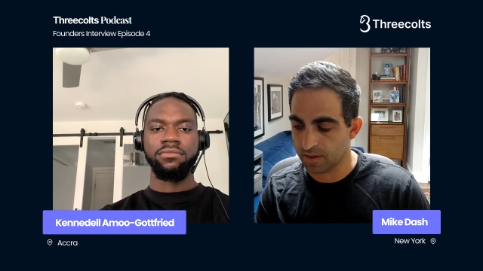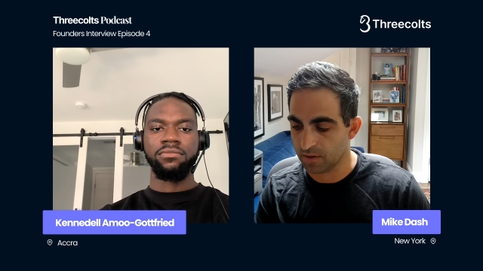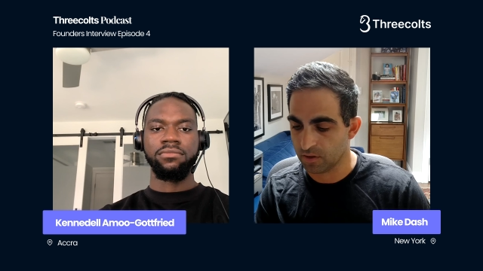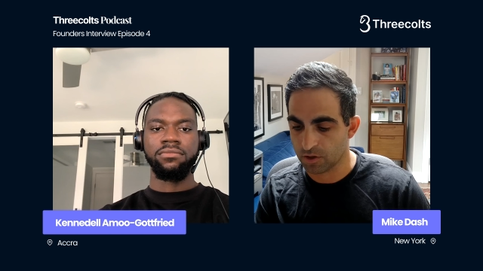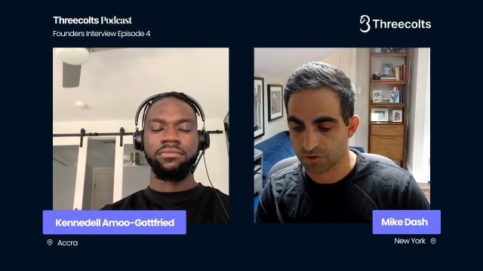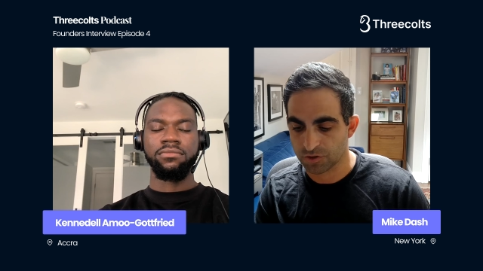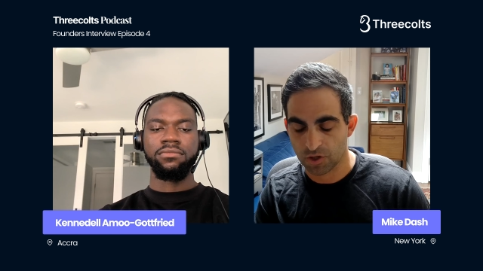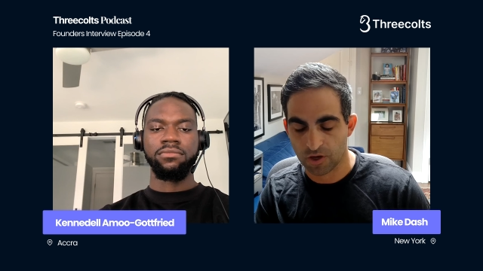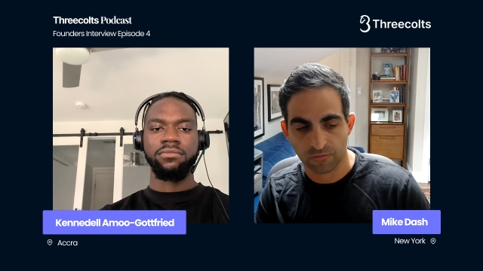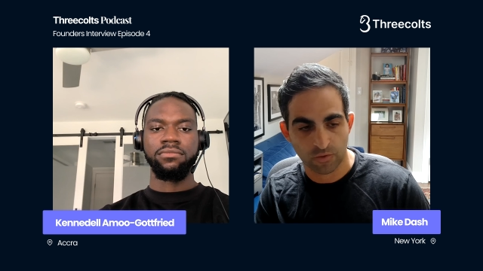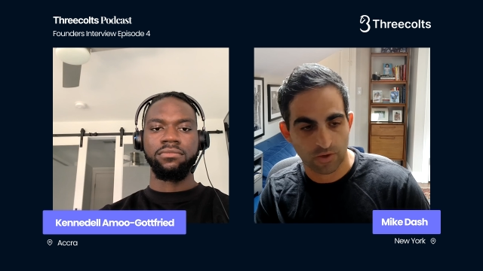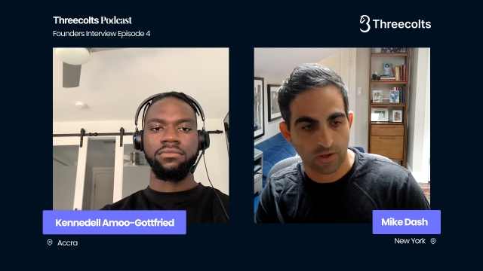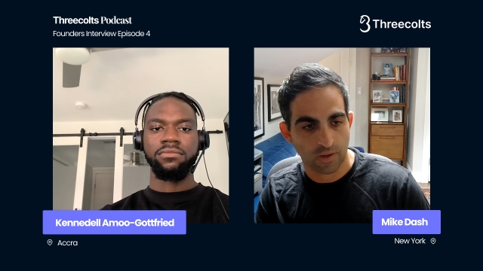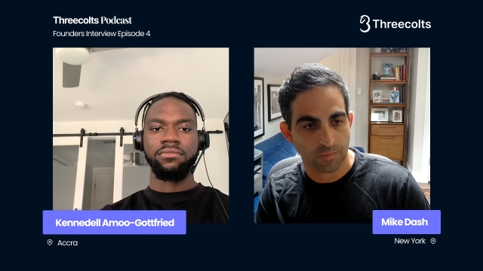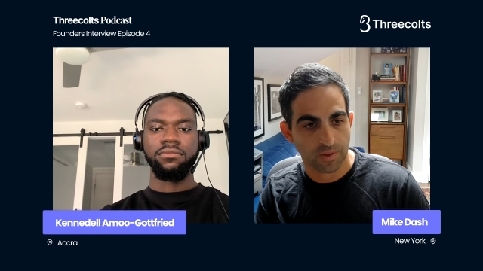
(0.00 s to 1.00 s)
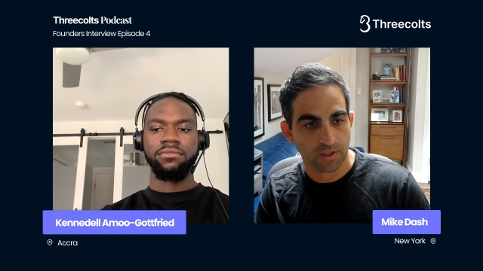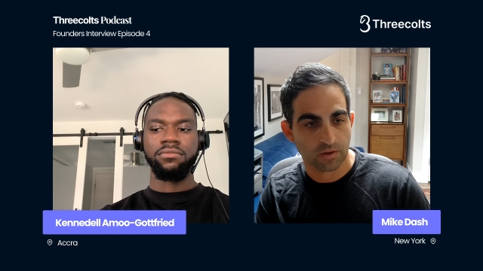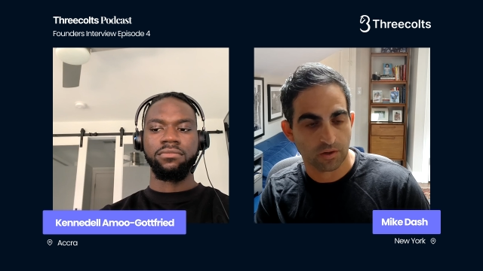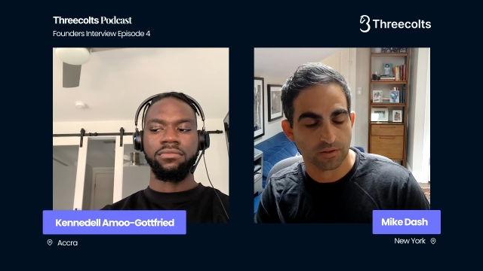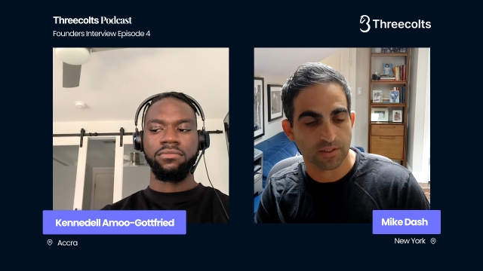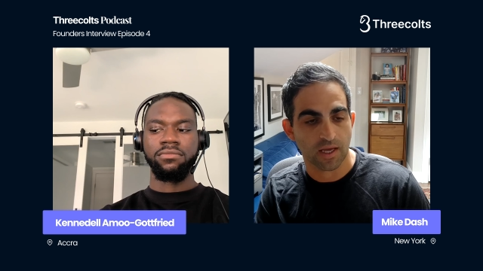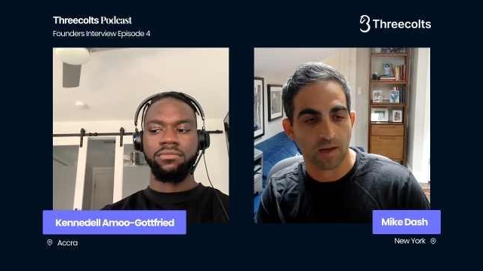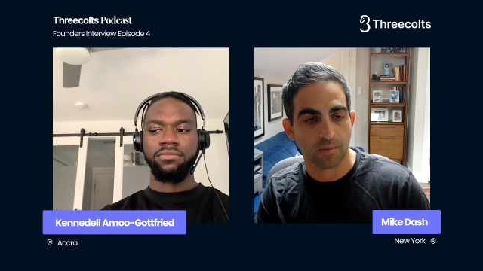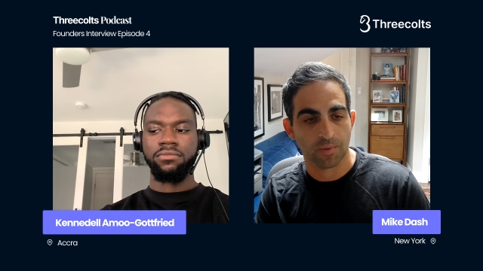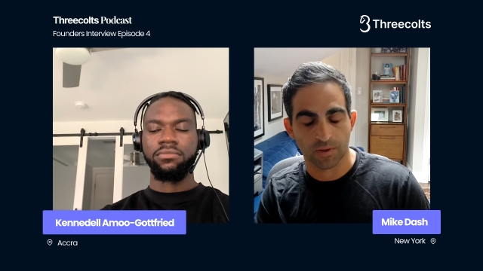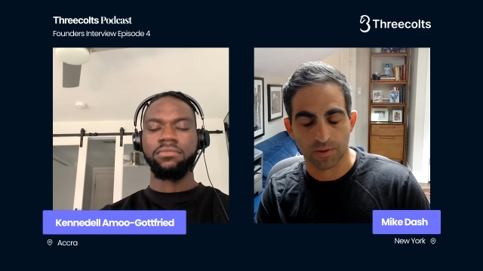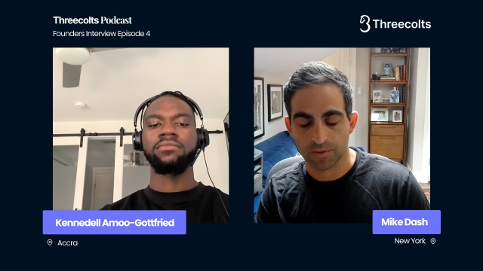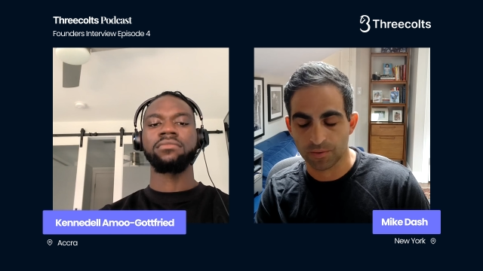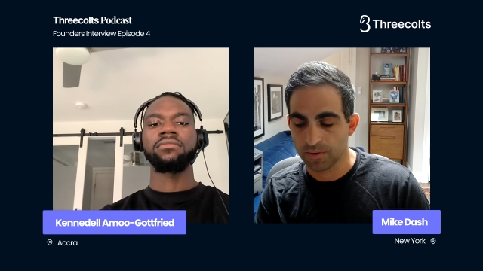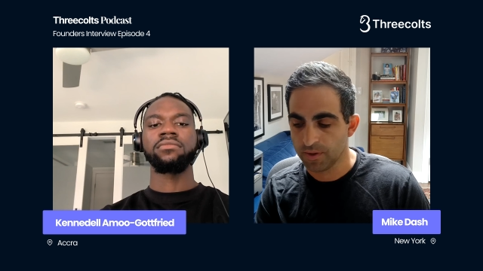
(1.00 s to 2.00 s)
Speaker 1: a large software company called
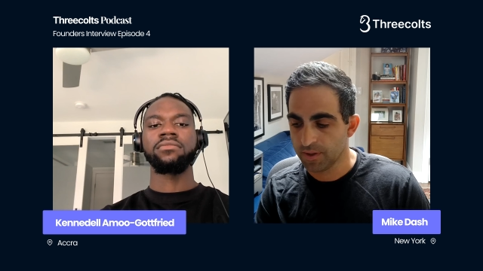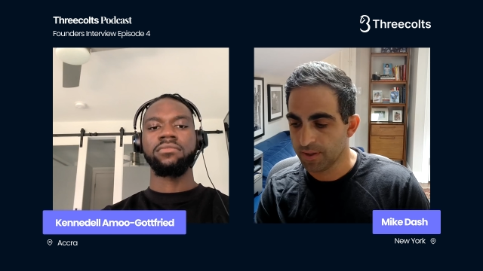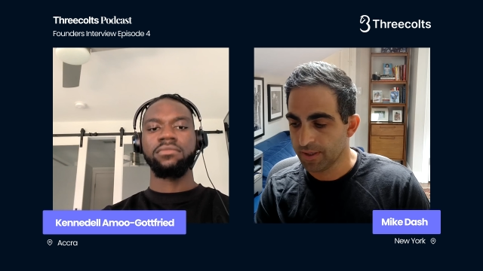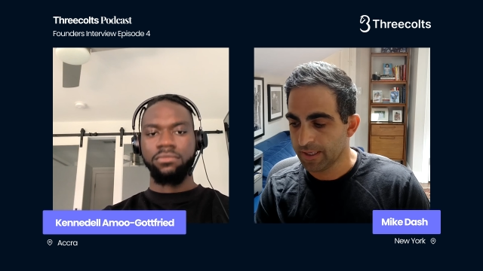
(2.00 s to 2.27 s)
Yapo,